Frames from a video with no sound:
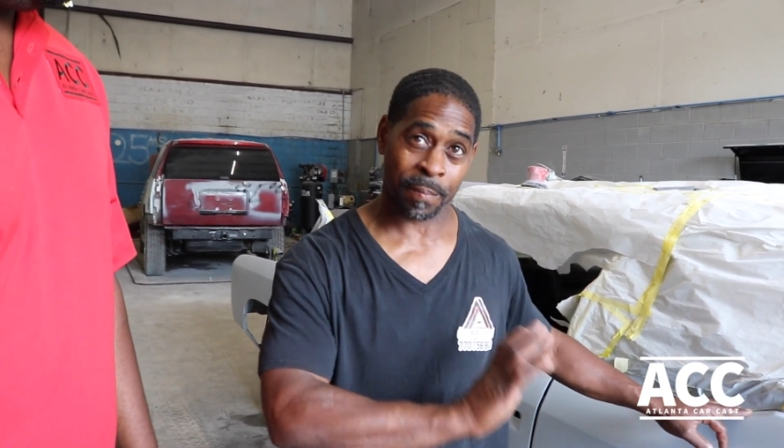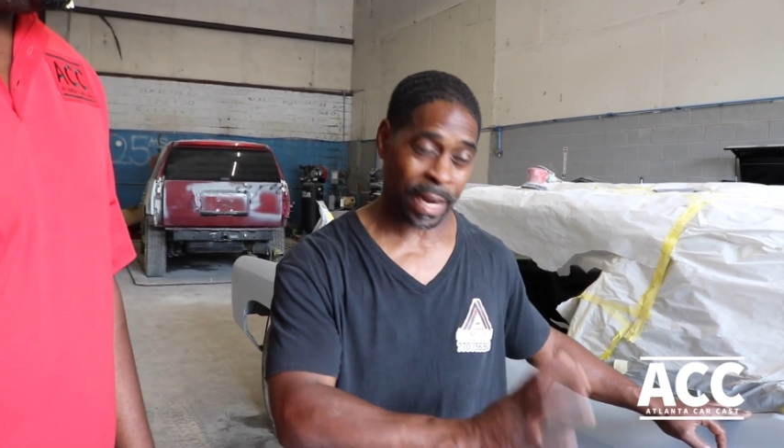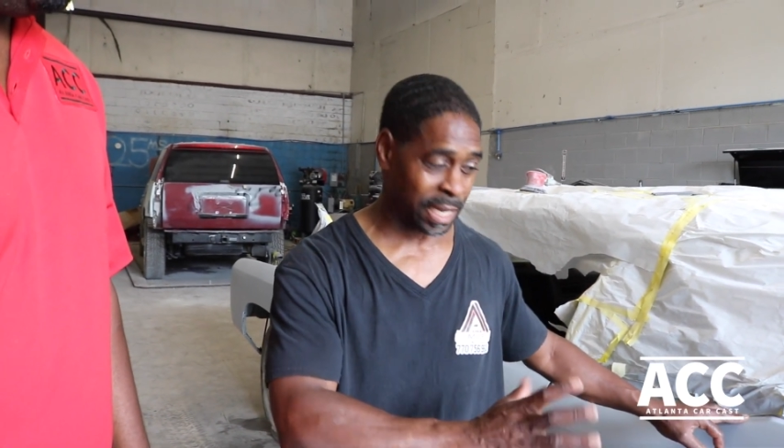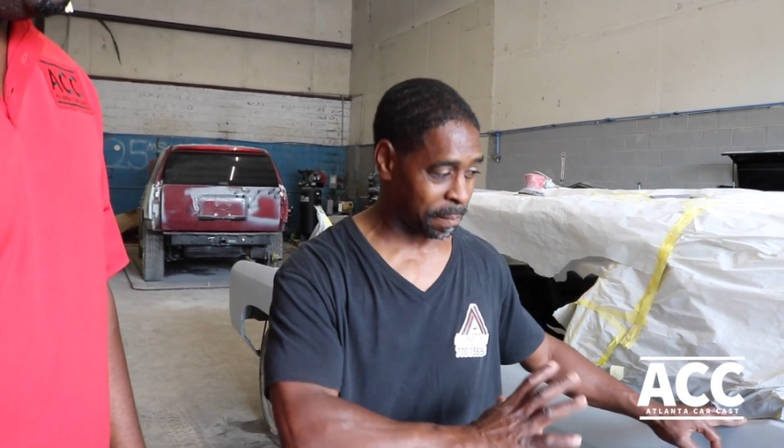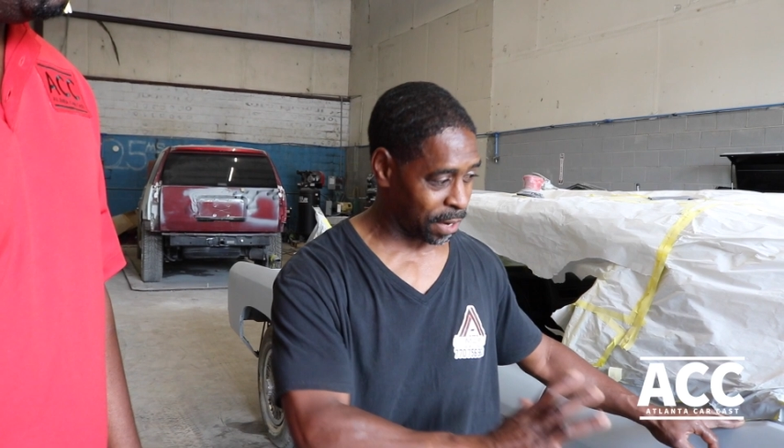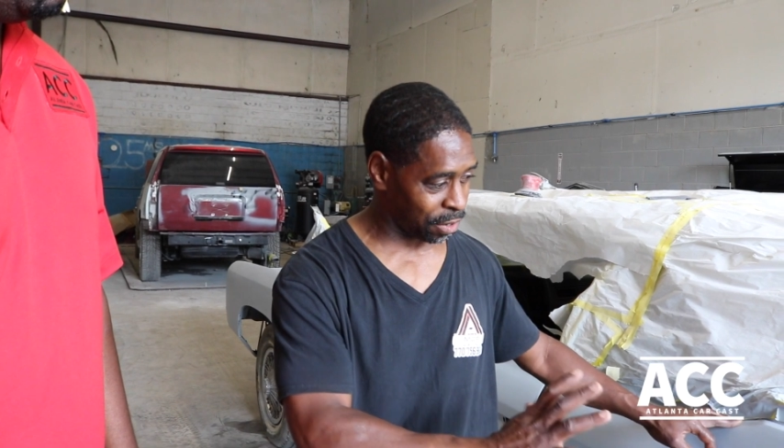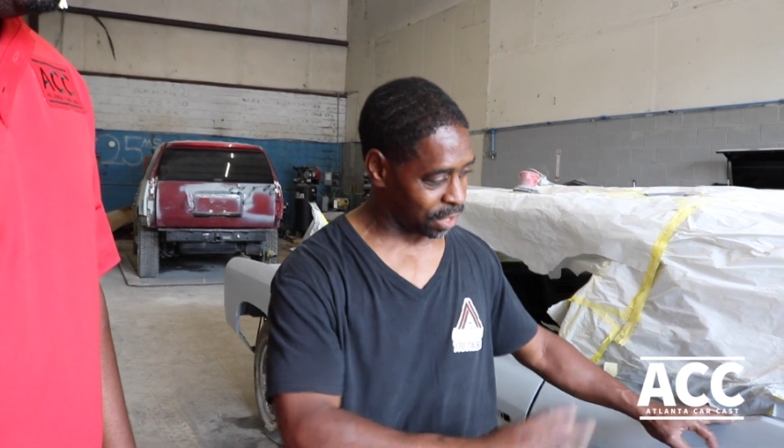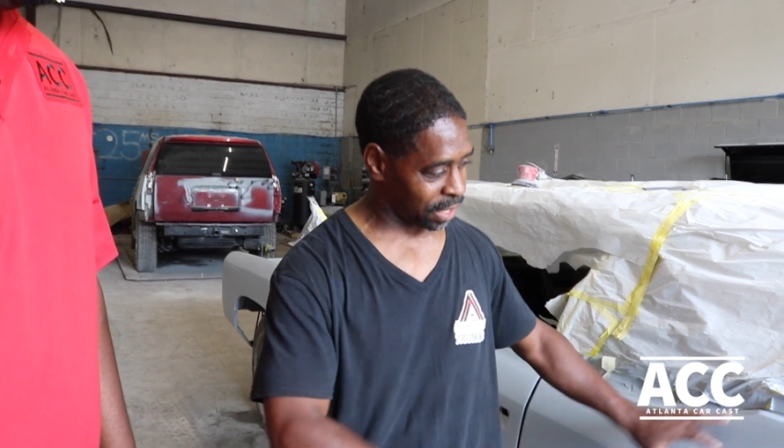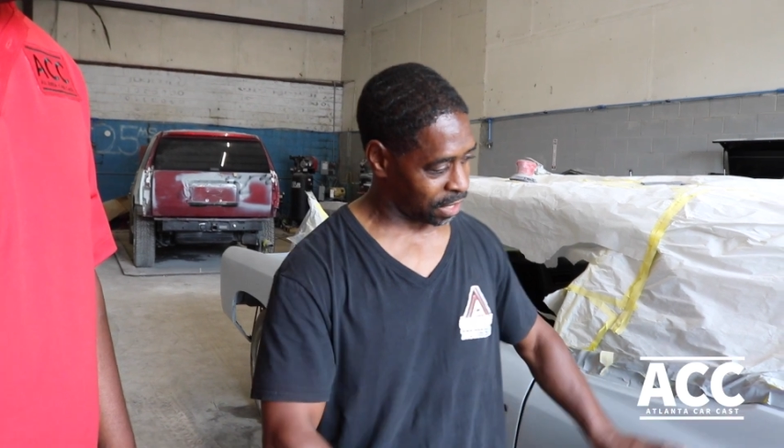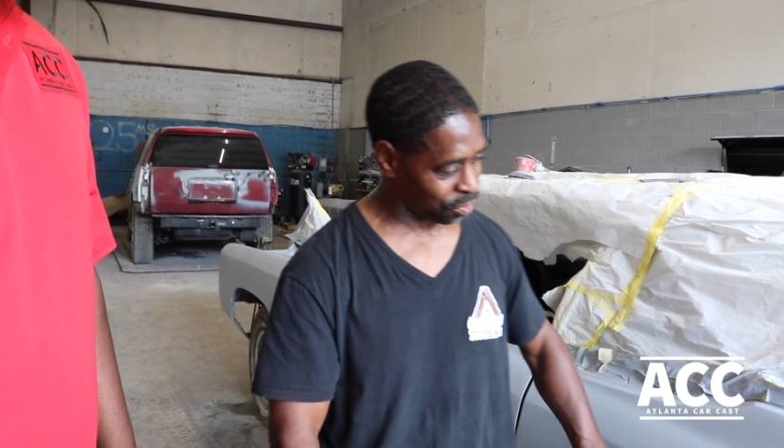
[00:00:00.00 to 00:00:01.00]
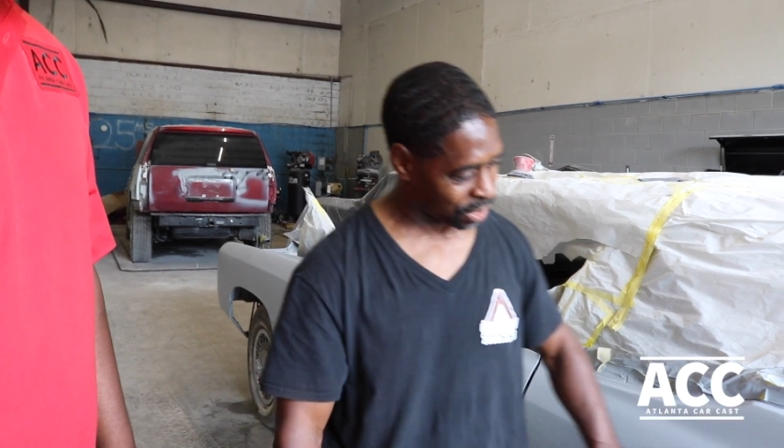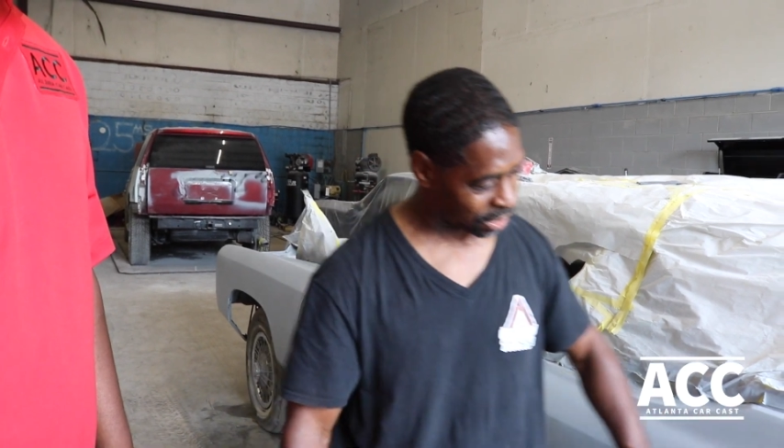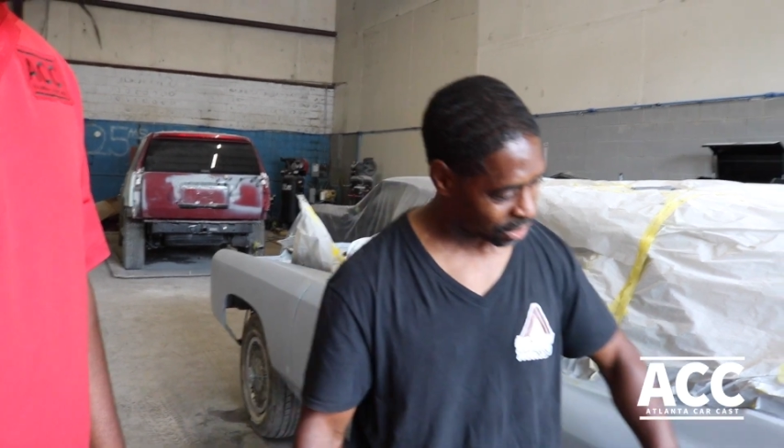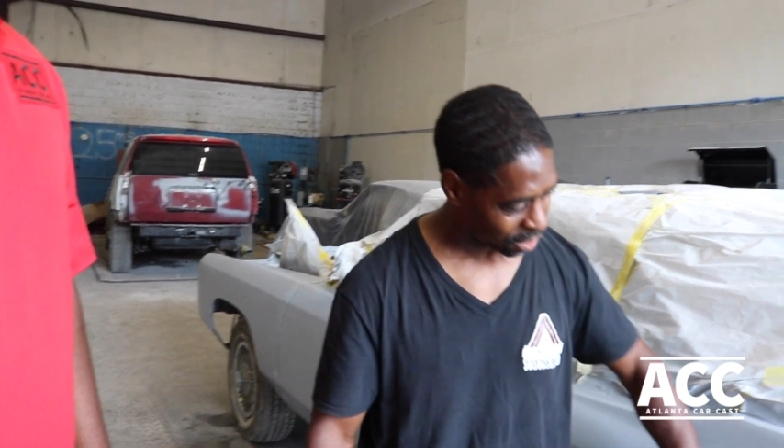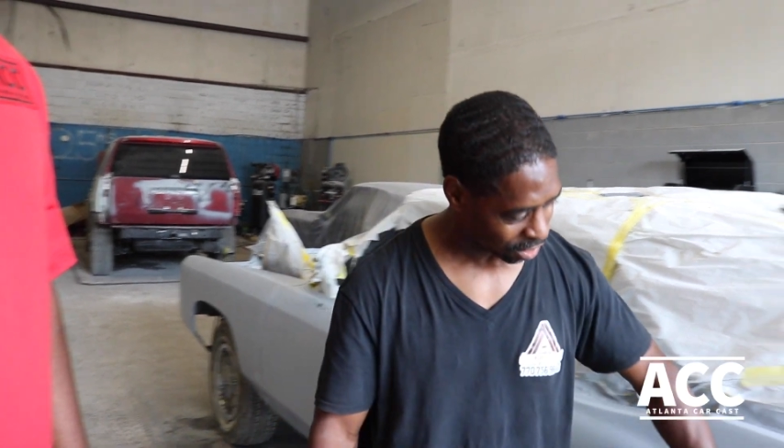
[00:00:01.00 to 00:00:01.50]
paint they put on it. And what
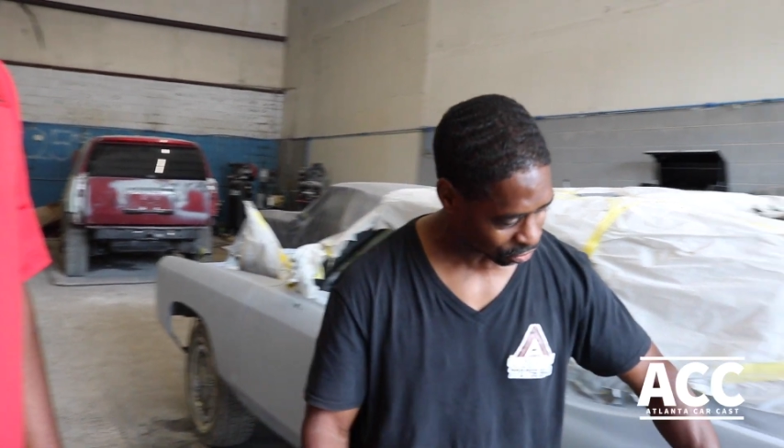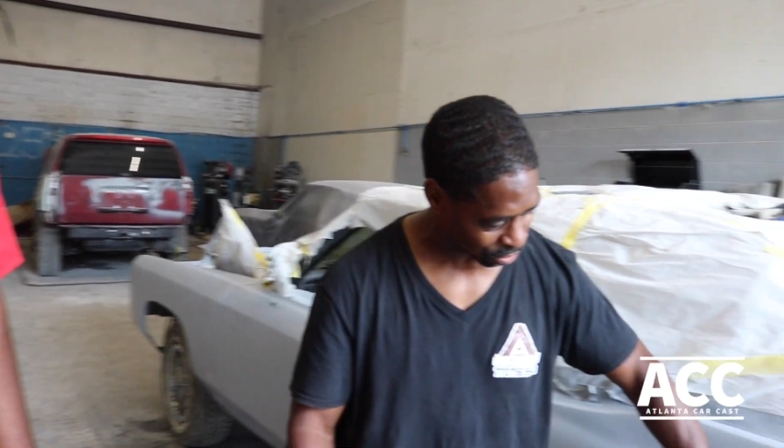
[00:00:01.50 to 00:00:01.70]
it does,